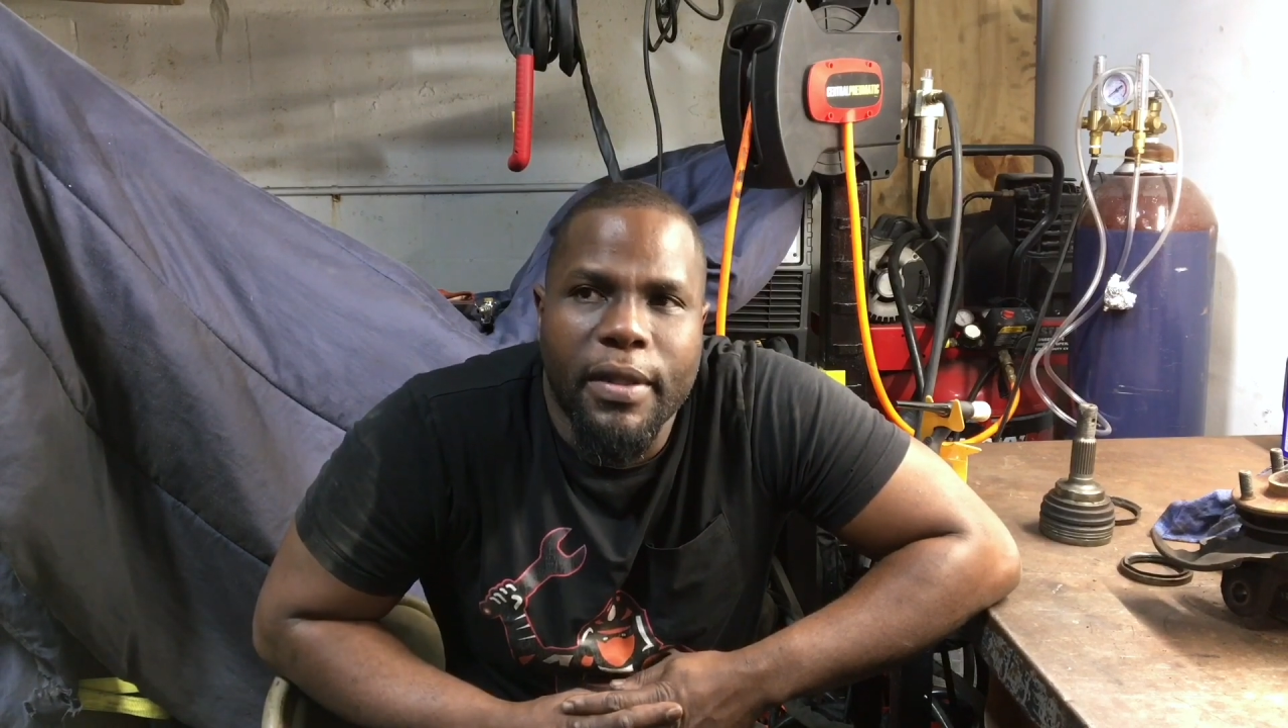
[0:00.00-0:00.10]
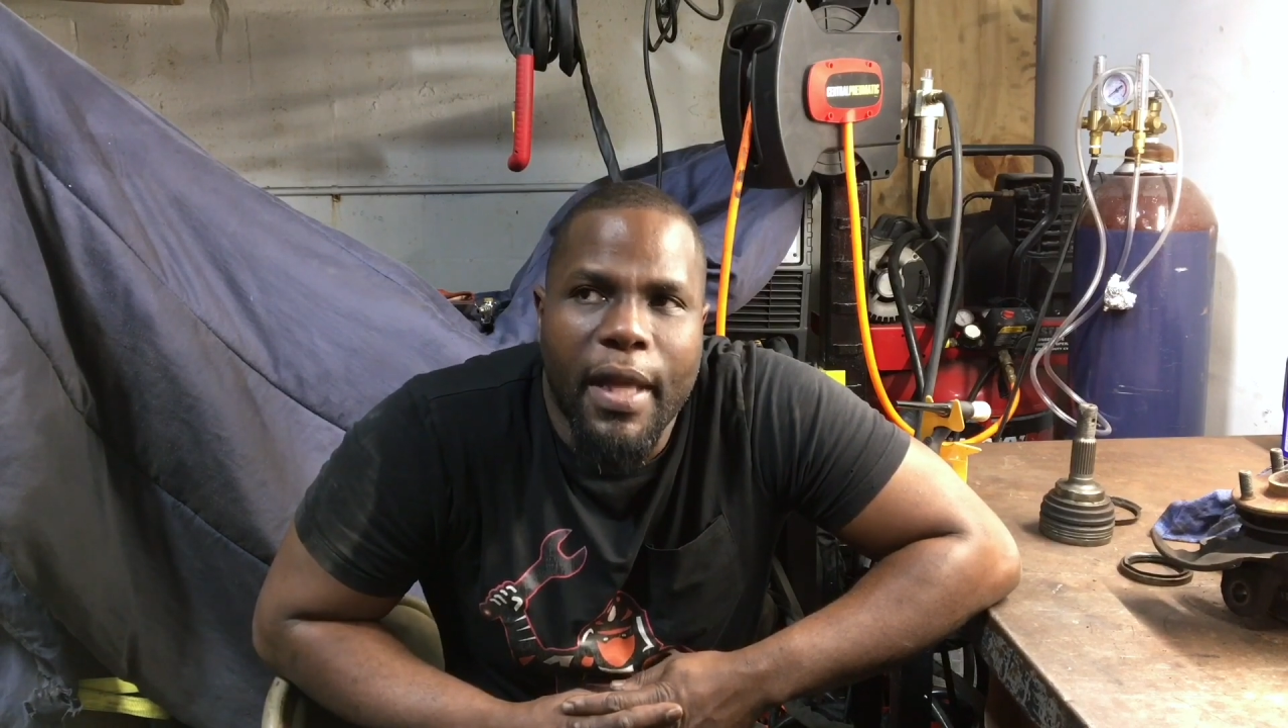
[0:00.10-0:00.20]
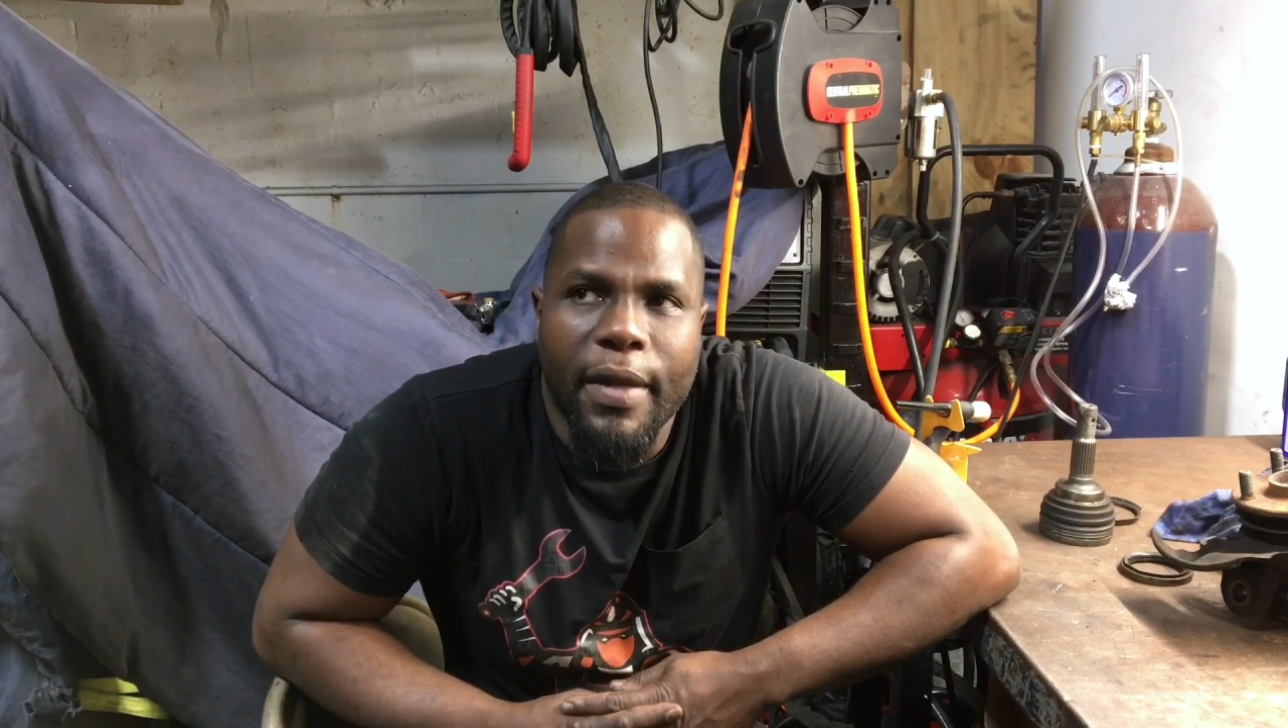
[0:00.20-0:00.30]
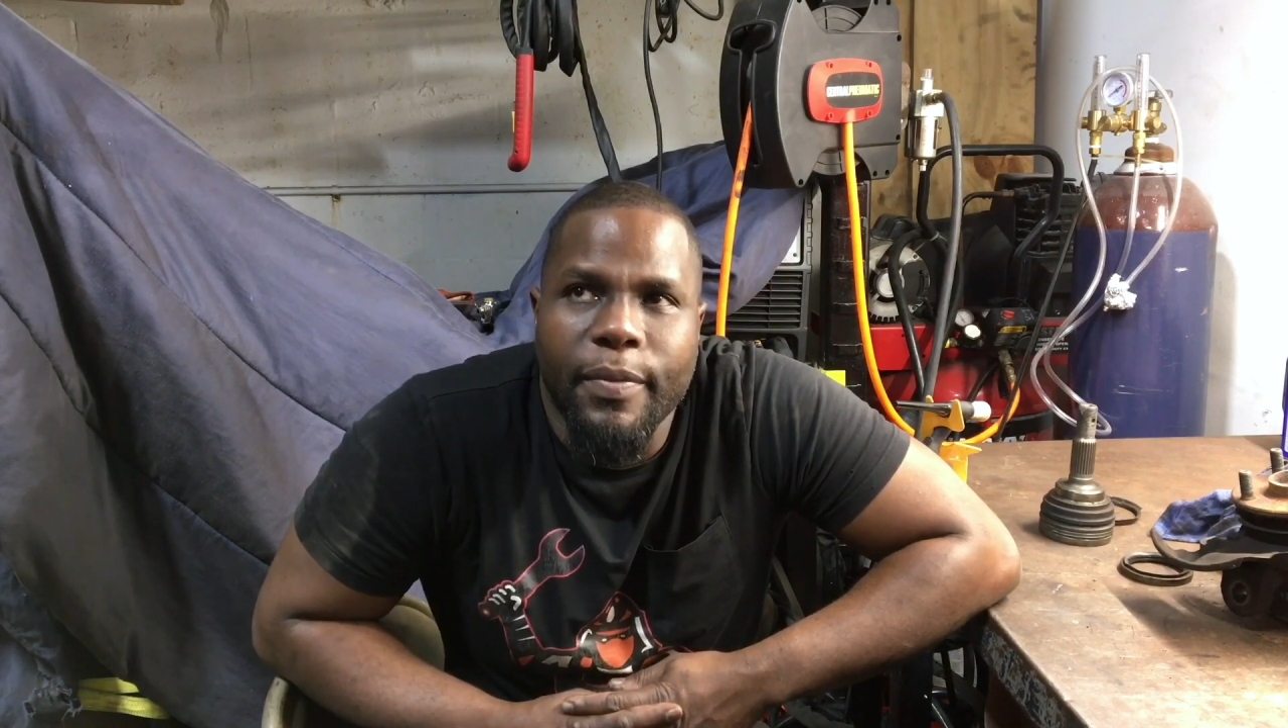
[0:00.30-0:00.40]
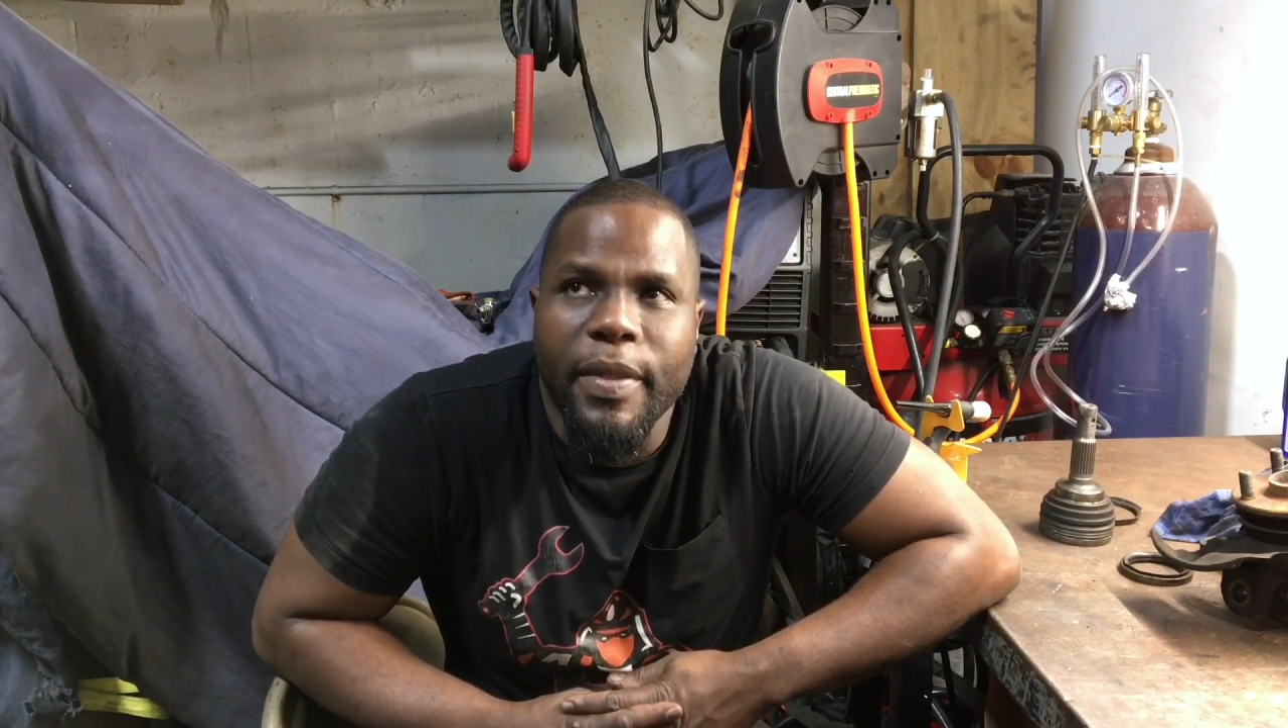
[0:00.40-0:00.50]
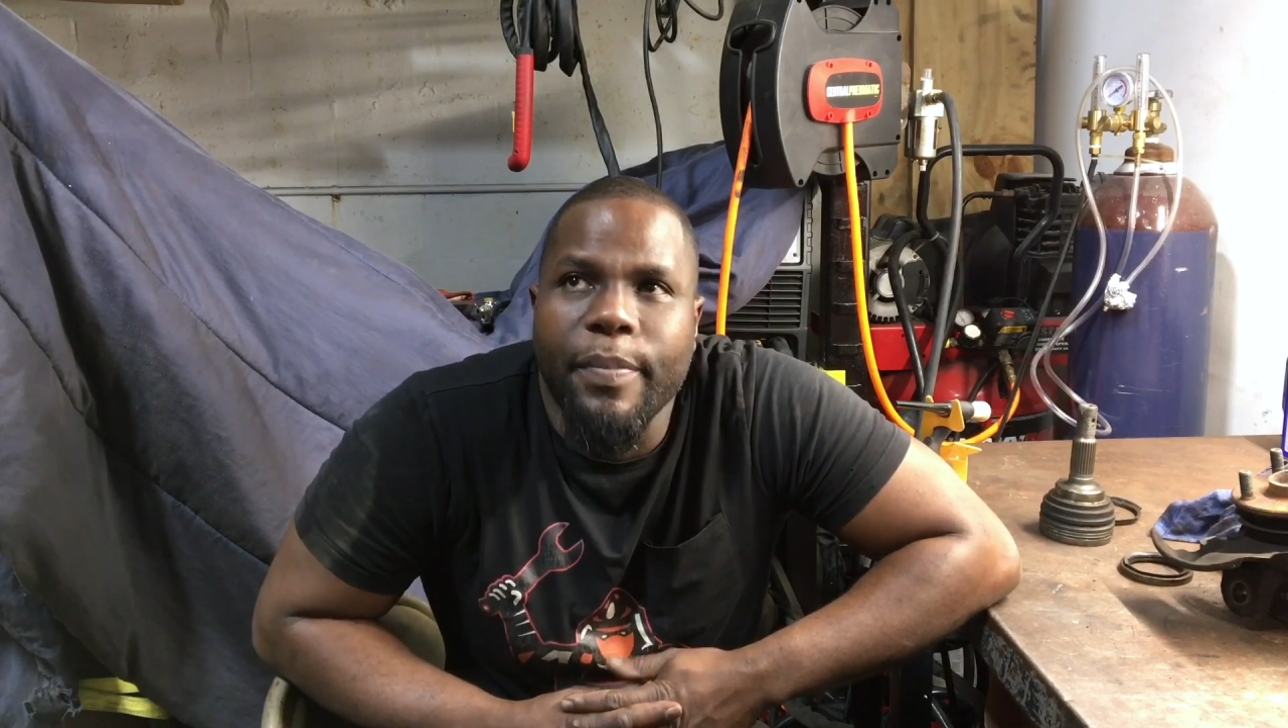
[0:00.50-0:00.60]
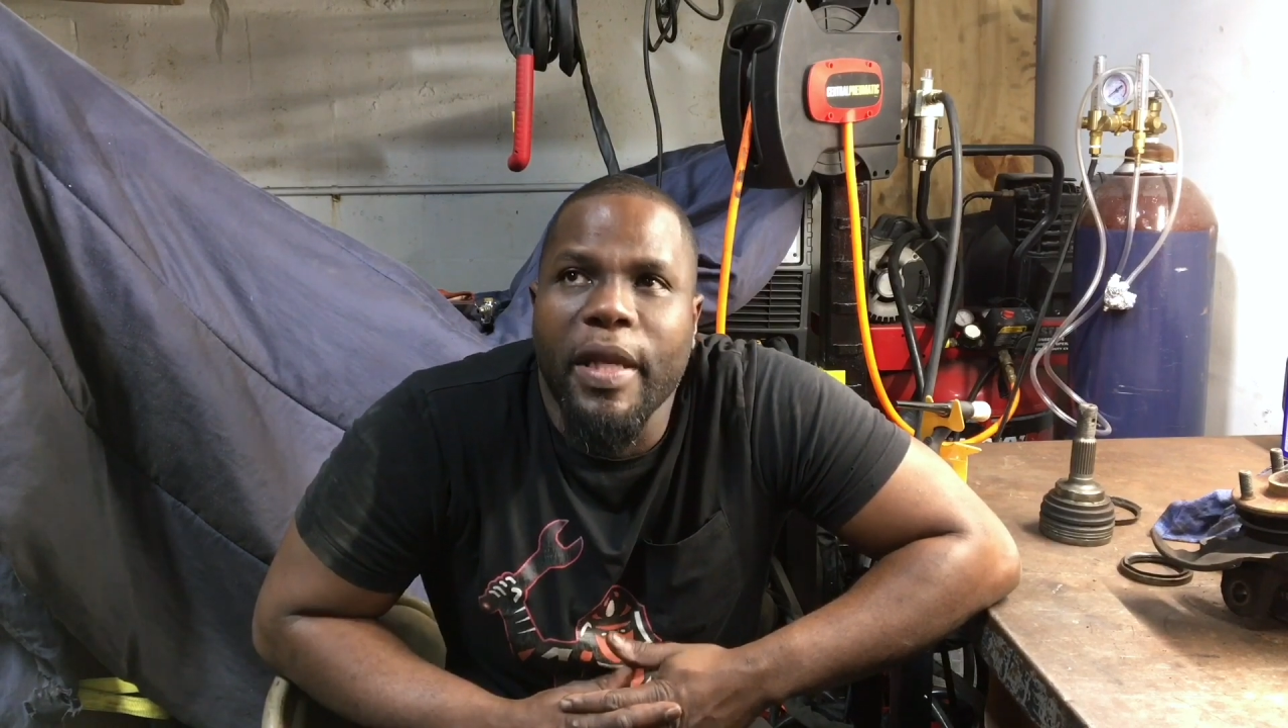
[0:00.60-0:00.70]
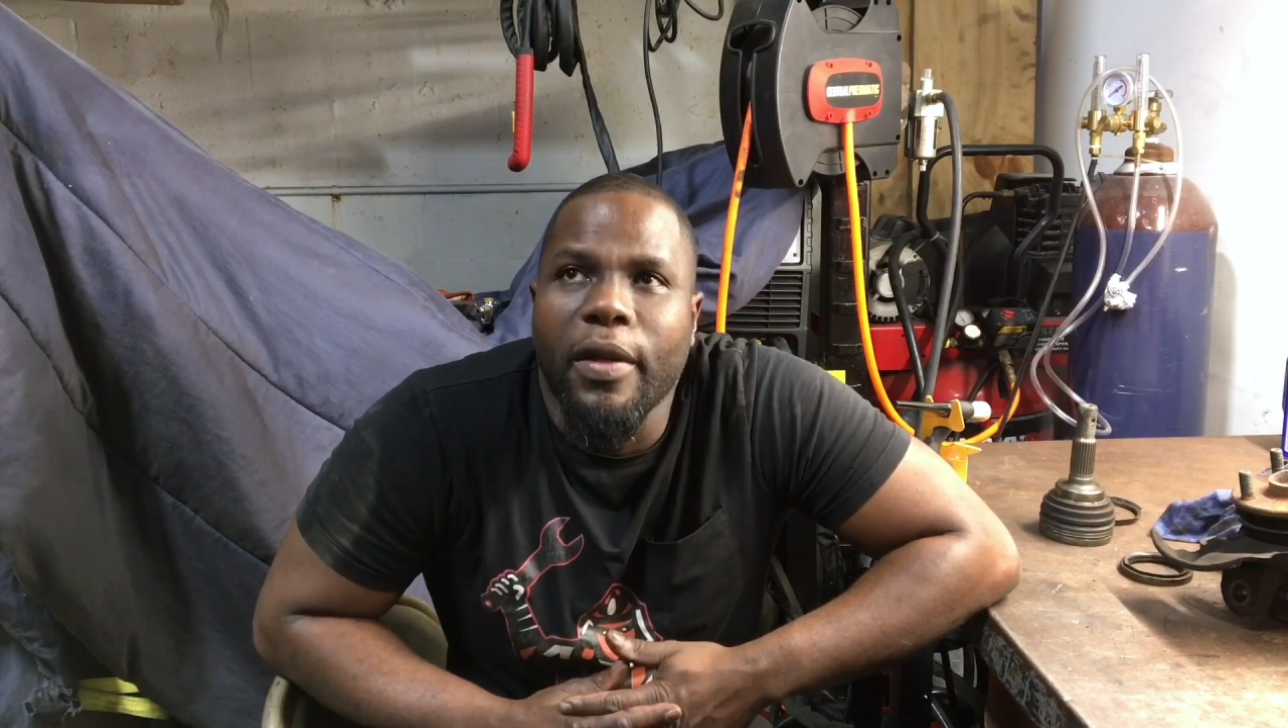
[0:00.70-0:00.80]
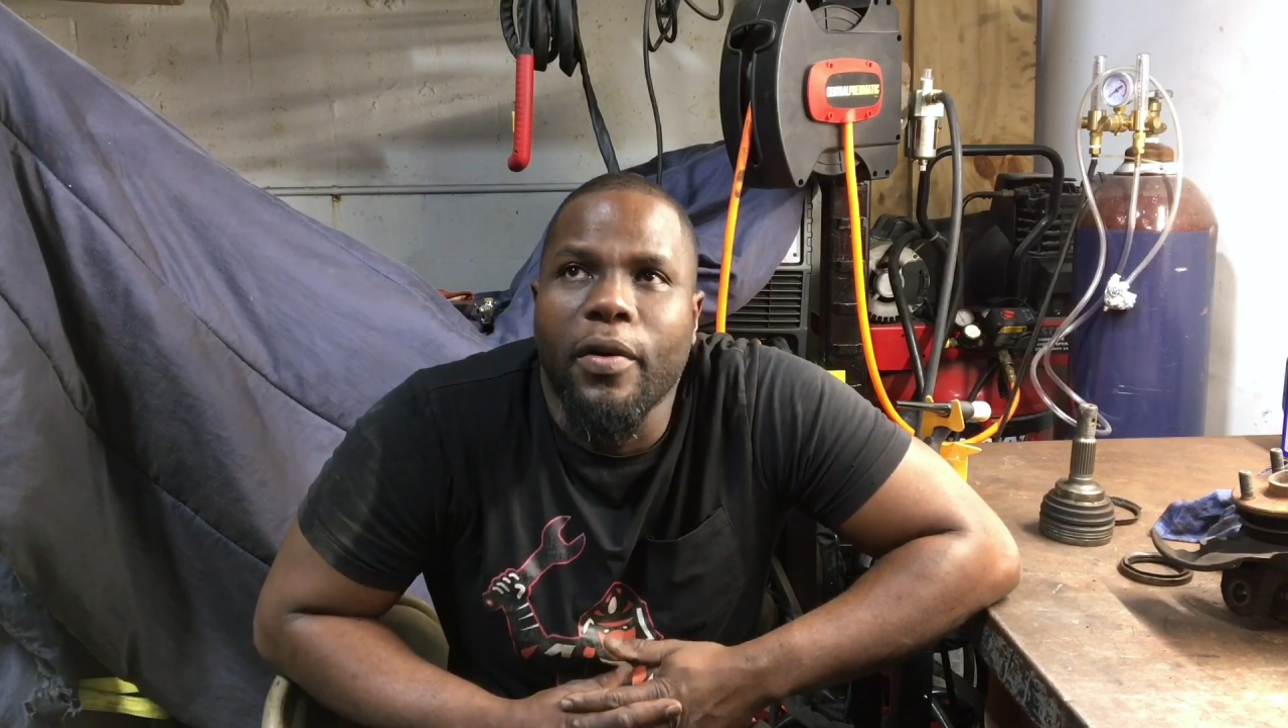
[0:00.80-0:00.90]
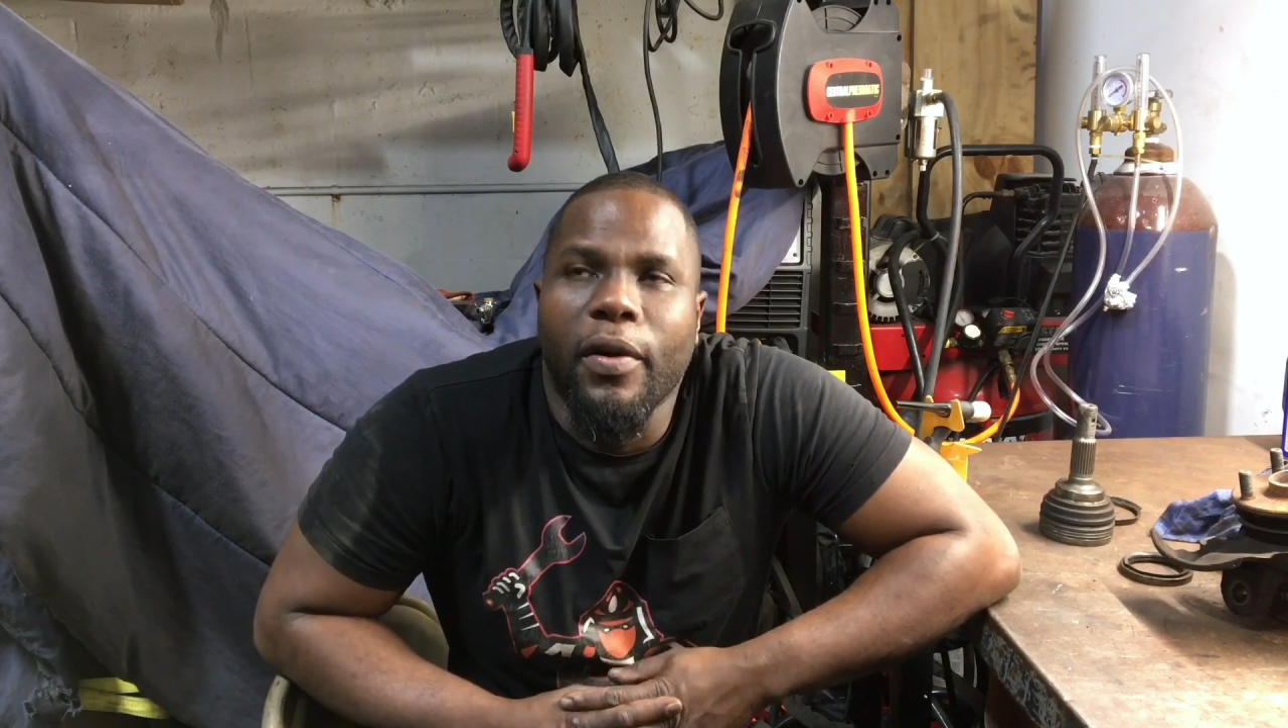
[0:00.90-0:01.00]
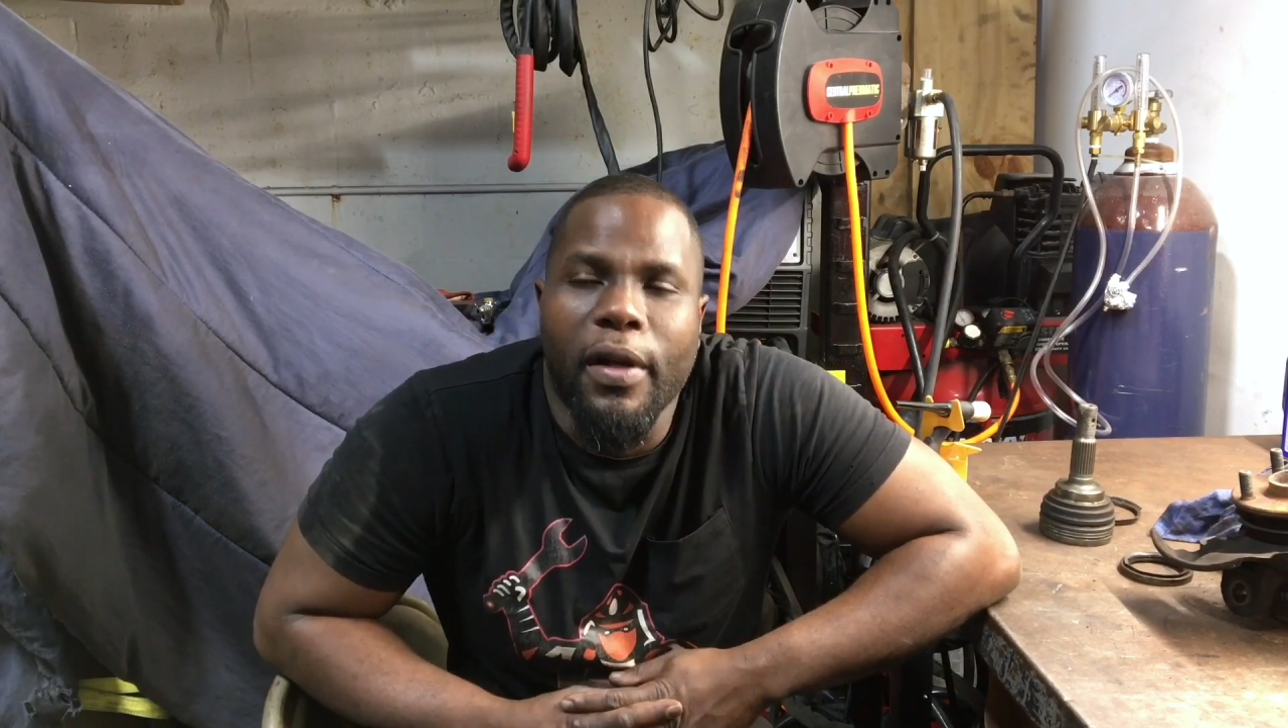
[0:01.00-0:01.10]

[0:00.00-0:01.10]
that's been going